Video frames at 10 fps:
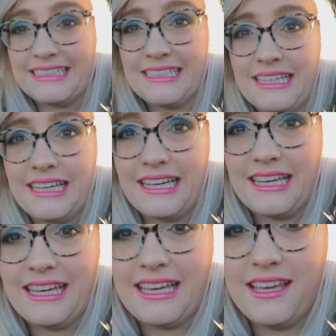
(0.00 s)

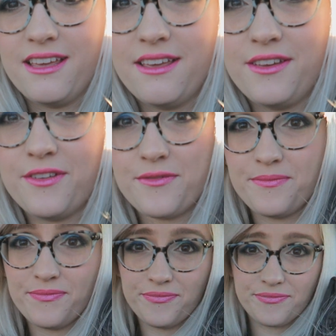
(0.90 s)

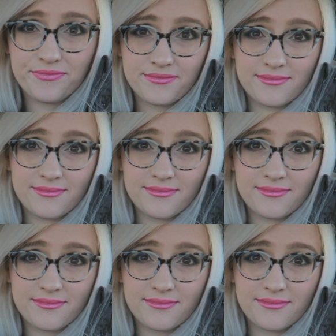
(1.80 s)
(silence)